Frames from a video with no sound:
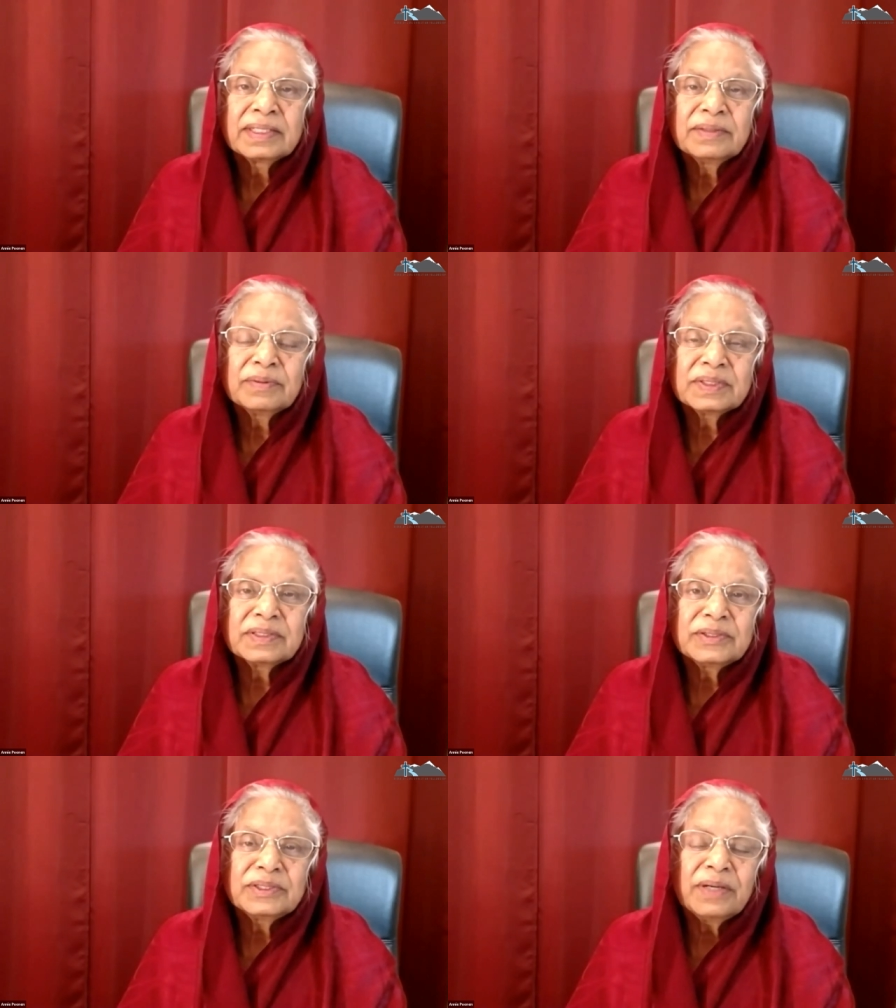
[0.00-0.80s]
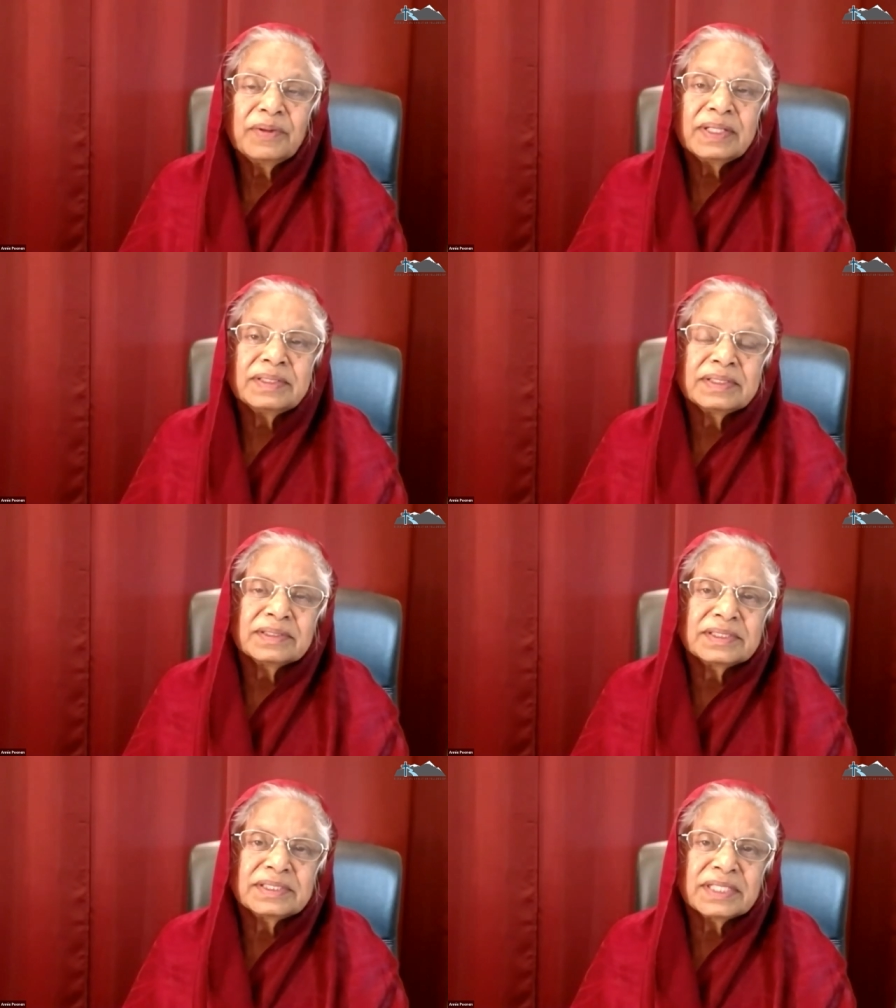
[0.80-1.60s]
He, there were
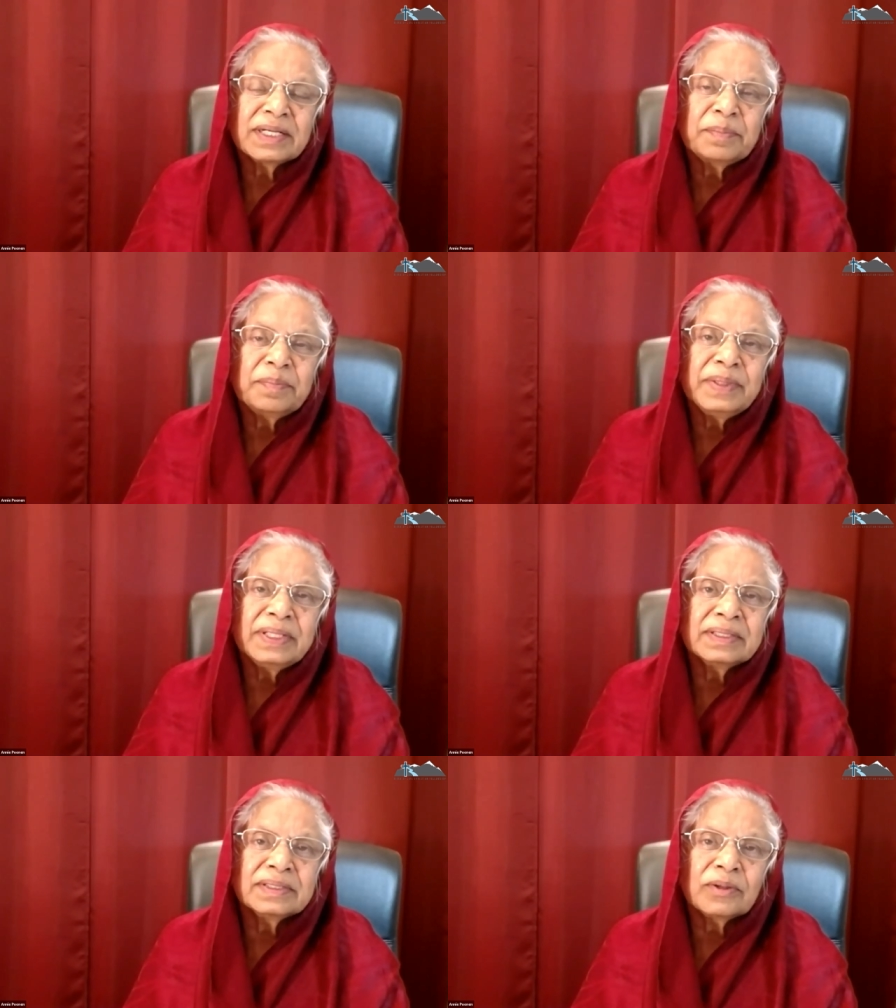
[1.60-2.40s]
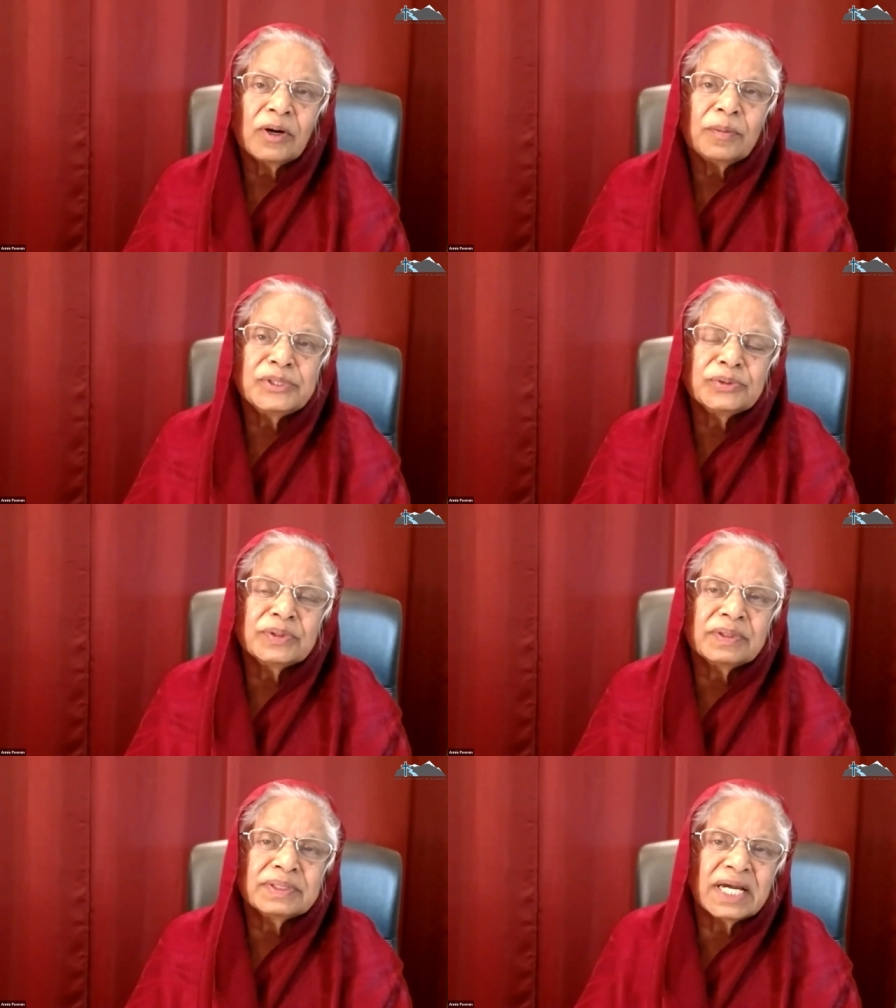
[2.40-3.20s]

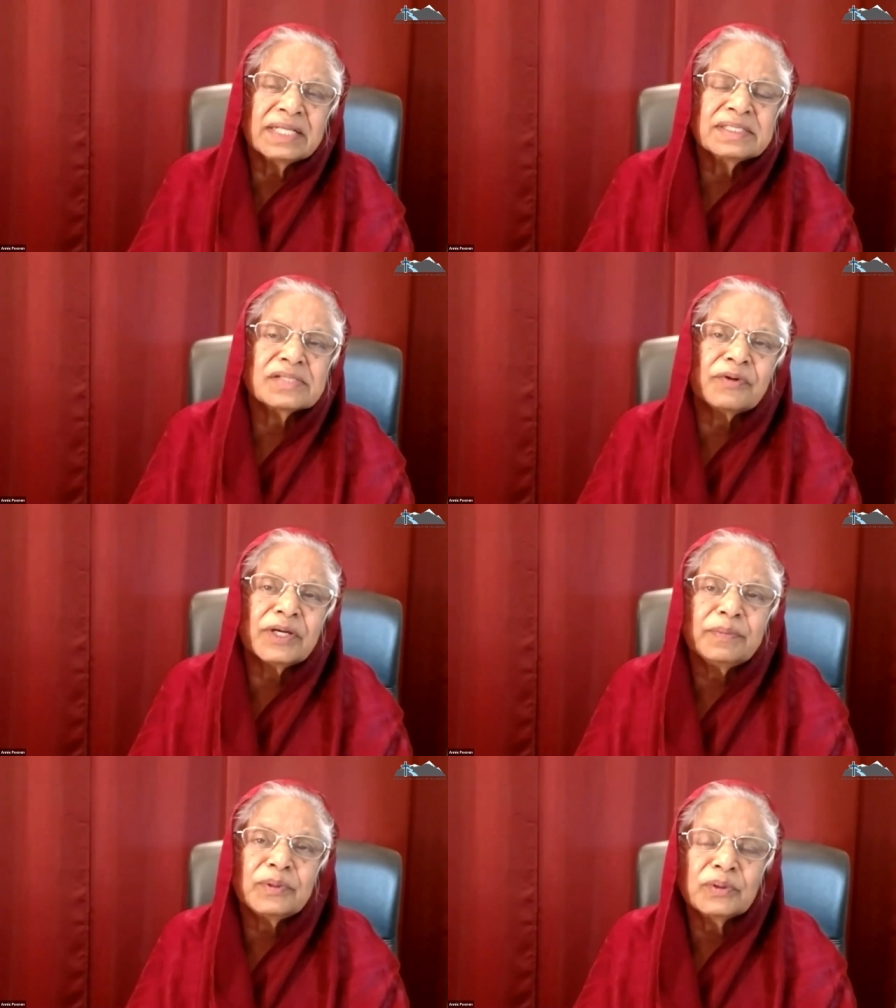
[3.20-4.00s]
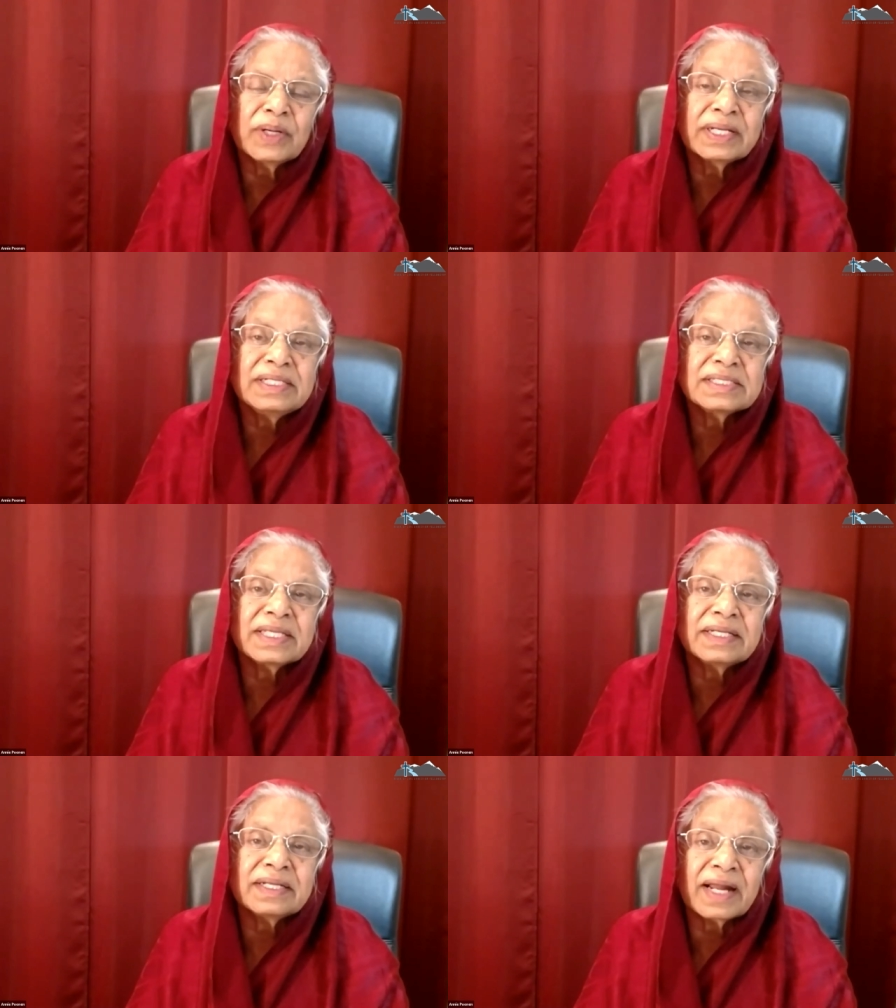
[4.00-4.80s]
opportun- chances for him to at
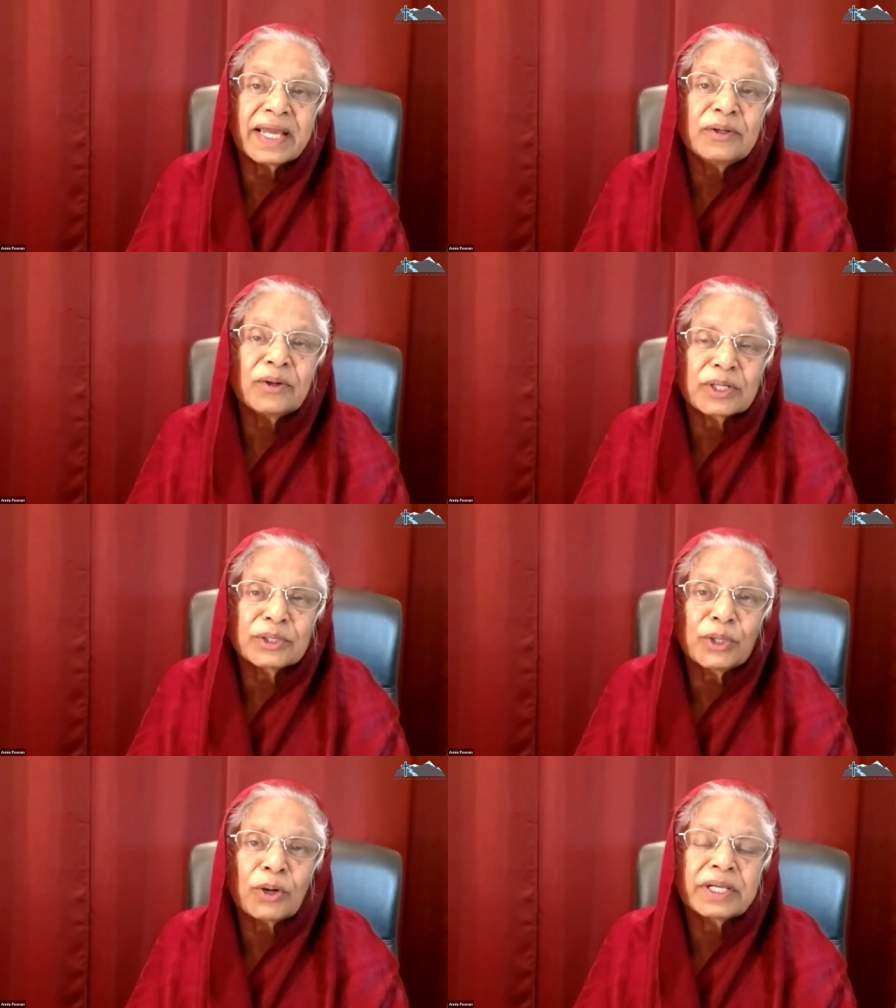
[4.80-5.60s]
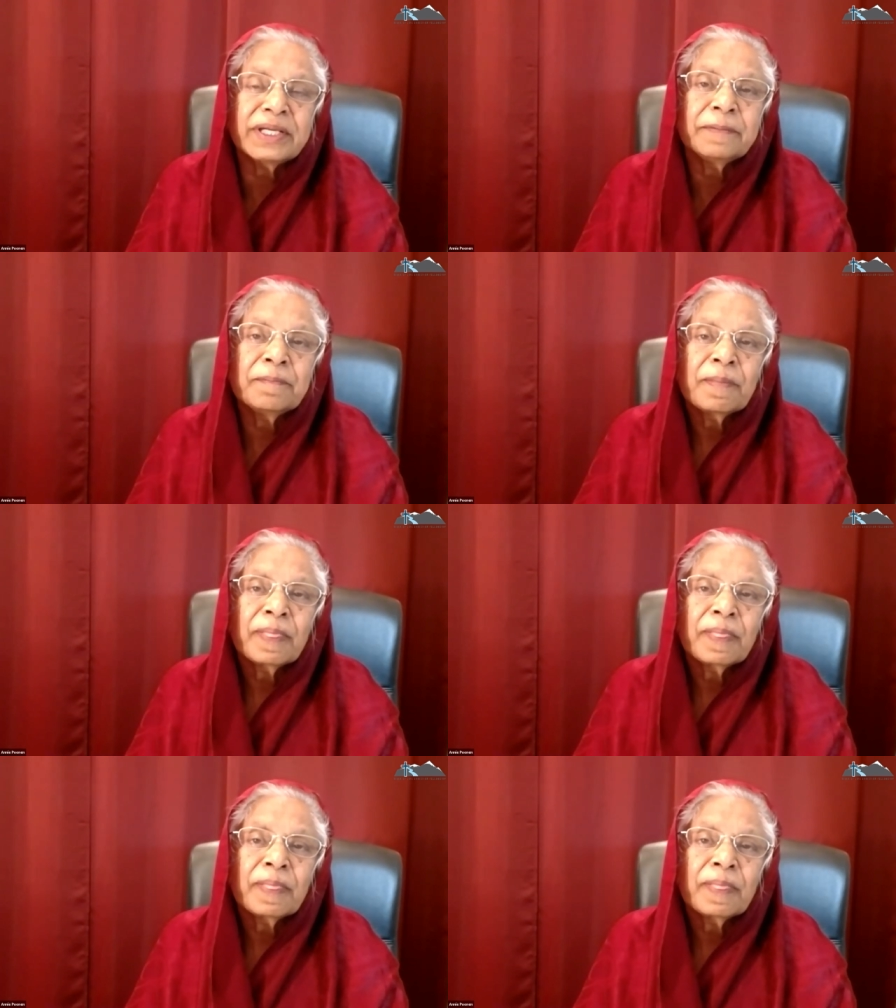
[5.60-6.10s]
least get a ride on a donkey,